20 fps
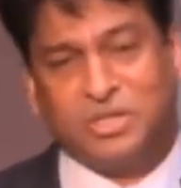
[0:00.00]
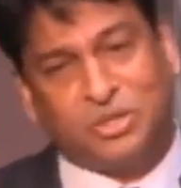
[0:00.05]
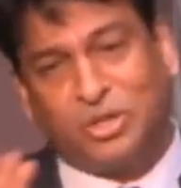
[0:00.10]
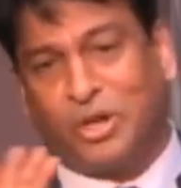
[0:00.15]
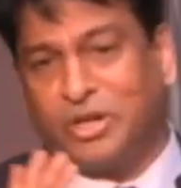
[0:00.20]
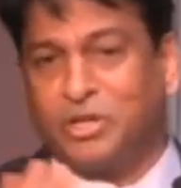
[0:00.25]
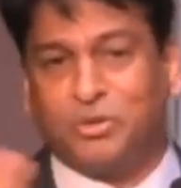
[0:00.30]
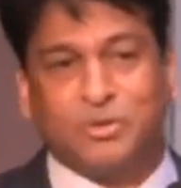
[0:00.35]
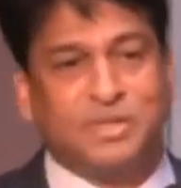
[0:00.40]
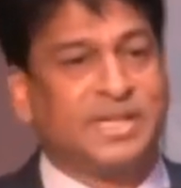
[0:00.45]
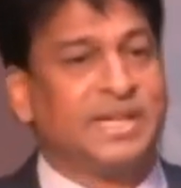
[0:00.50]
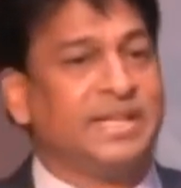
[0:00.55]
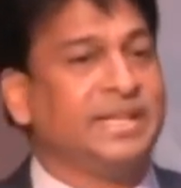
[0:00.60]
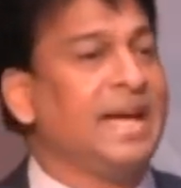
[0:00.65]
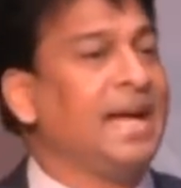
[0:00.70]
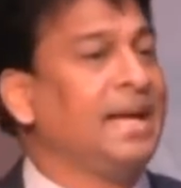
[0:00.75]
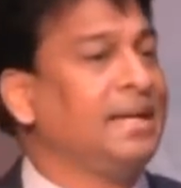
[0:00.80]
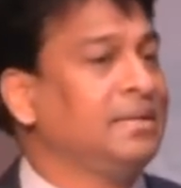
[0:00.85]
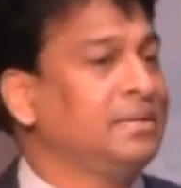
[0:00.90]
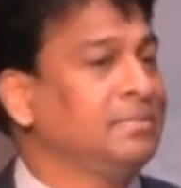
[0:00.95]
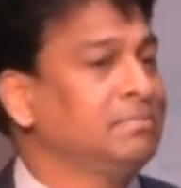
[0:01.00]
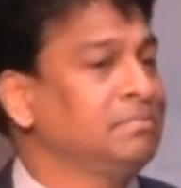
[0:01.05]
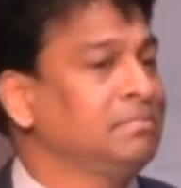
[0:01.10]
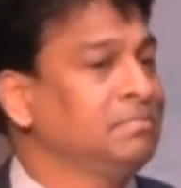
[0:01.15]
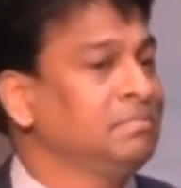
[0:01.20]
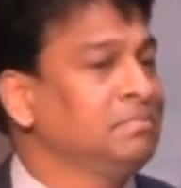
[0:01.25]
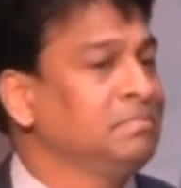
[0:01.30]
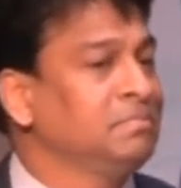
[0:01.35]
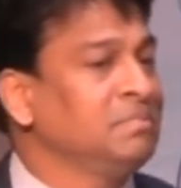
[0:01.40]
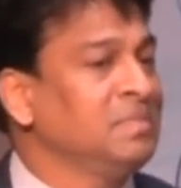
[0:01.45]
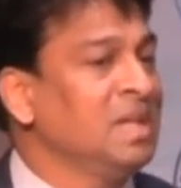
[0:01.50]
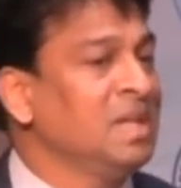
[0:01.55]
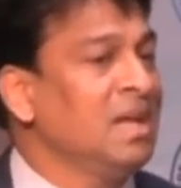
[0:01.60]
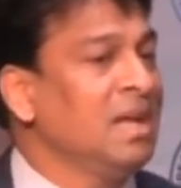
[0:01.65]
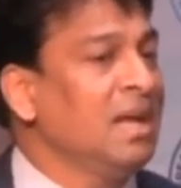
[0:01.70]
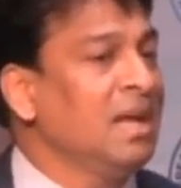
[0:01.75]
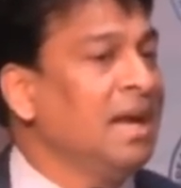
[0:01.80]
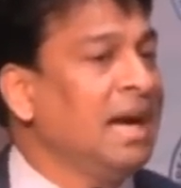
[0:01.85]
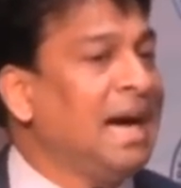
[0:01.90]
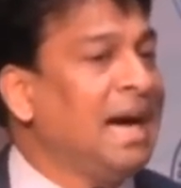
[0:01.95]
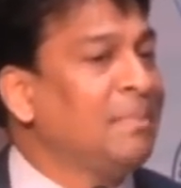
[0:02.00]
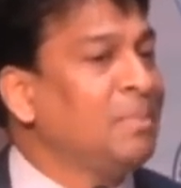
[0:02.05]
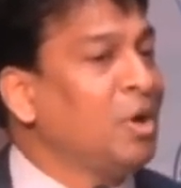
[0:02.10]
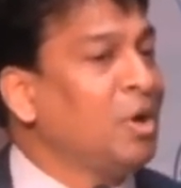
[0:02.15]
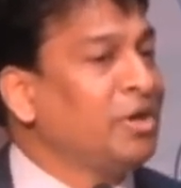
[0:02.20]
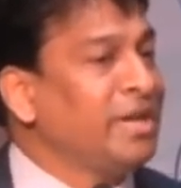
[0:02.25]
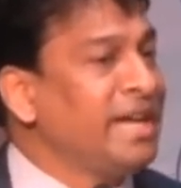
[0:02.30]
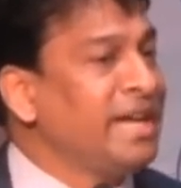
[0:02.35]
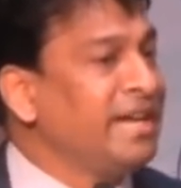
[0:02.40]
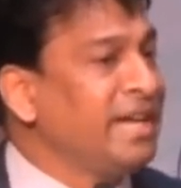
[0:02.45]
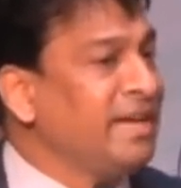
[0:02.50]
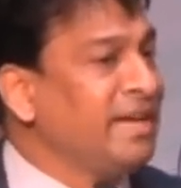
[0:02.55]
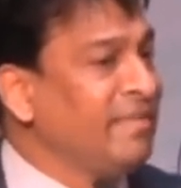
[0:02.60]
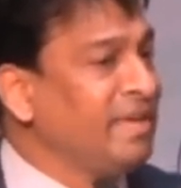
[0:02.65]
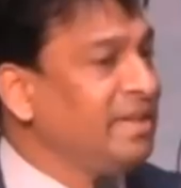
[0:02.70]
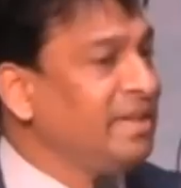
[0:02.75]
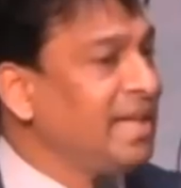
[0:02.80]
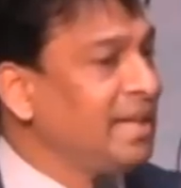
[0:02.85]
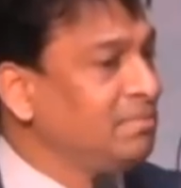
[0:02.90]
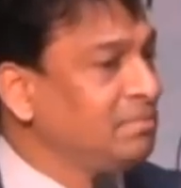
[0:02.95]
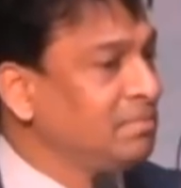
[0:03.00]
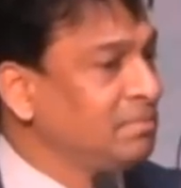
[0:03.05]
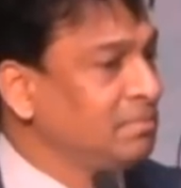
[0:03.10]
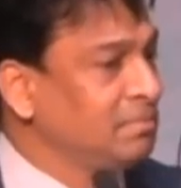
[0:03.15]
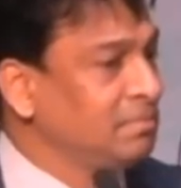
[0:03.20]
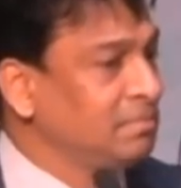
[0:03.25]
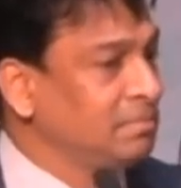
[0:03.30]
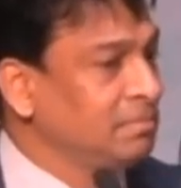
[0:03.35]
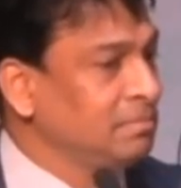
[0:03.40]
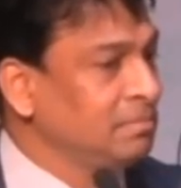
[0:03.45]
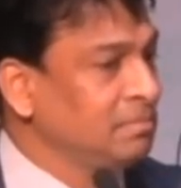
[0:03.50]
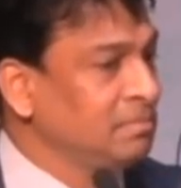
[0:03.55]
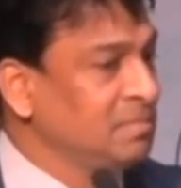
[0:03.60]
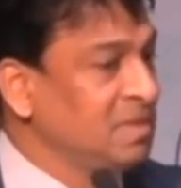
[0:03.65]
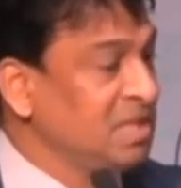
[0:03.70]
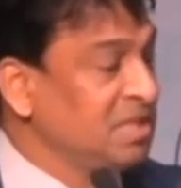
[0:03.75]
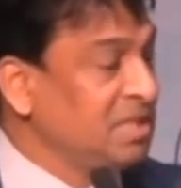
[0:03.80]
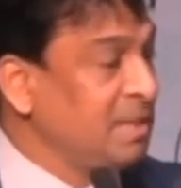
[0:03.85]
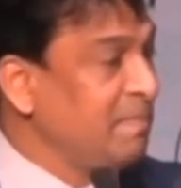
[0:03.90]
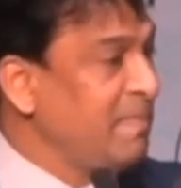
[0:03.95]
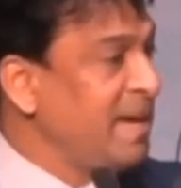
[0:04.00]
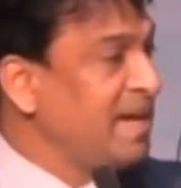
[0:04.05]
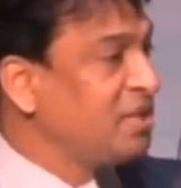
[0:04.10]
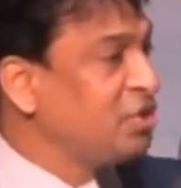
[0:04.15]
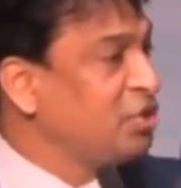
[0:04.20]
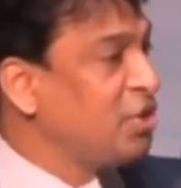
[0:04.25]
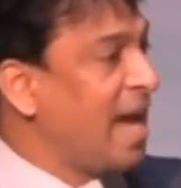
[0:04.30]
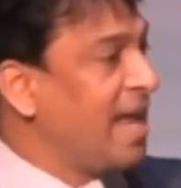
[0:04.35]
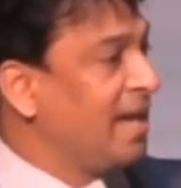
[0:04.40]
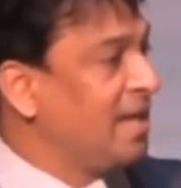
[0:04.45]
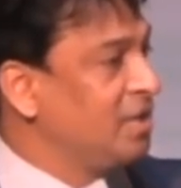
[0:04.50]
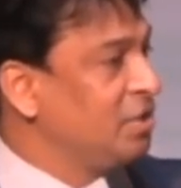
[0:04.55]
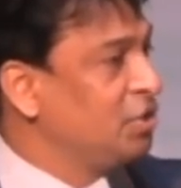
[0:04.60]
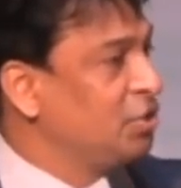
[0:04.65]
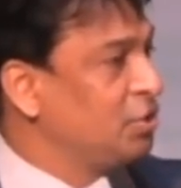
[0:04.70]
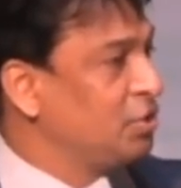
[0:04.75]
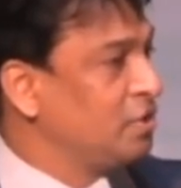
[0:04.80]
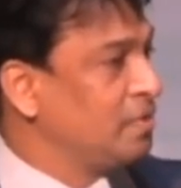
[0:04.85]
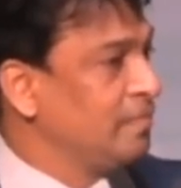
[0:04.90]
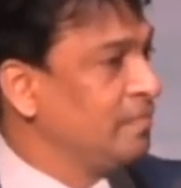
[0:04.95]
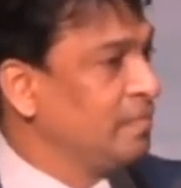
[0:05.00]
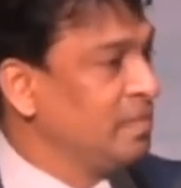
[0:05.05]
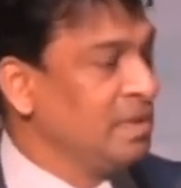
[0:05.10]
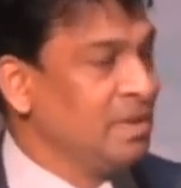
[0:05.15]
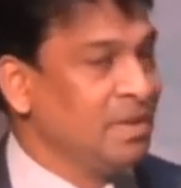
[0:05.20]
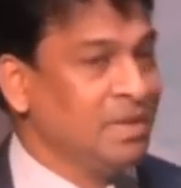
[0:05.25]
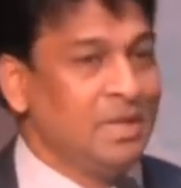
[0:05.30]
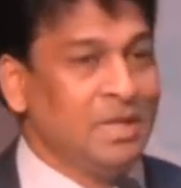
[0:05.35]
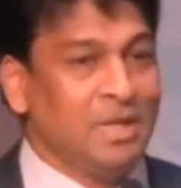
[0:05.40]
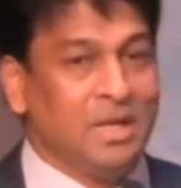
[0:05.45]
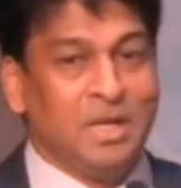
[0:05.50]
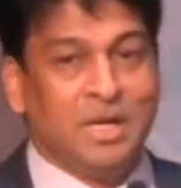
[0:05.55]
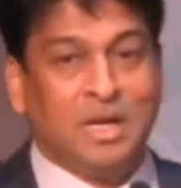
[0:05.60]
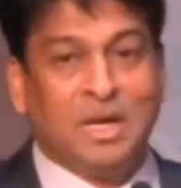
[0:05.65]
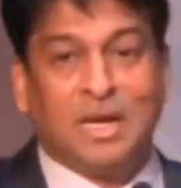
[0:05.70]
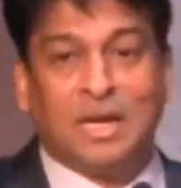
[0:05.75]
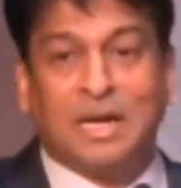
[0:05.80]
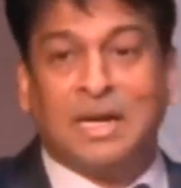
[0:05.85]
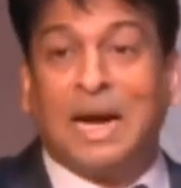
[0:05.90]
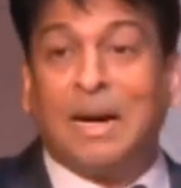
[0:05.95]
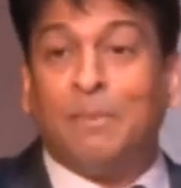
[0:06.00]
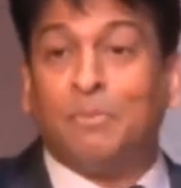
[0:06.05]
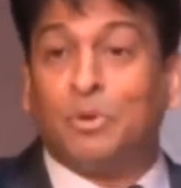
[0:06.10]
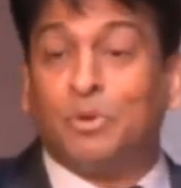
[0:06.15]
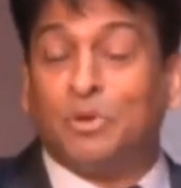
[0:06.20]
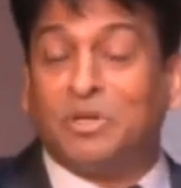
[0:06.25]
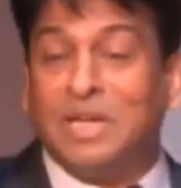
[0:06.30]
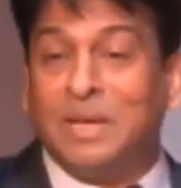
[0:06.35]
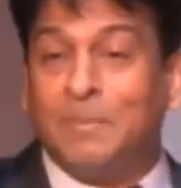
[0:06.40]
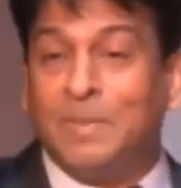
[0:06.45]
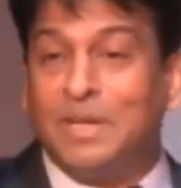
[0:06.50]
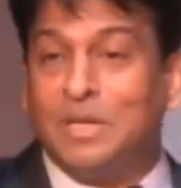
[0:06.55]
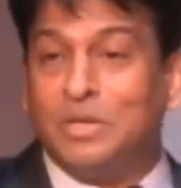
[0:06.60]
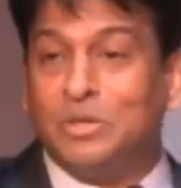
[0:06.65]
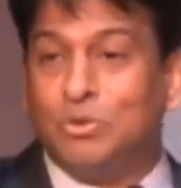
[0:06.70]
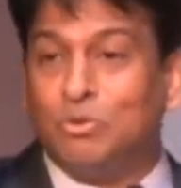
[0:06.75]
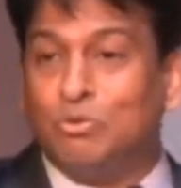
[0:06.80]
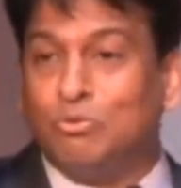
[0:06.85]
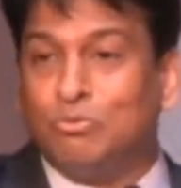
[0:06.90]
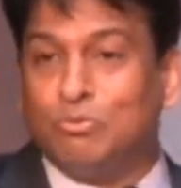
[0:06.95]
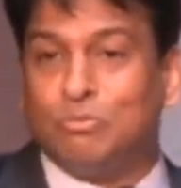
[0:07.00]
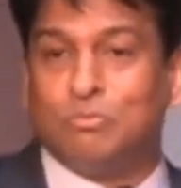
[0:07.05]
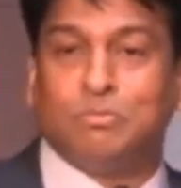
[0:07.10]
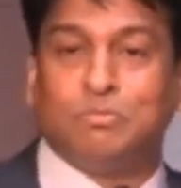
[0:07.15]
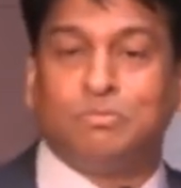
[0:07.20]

Sorry to say that. I'm not agreeing with them. It's a big challenge. Come to table 2.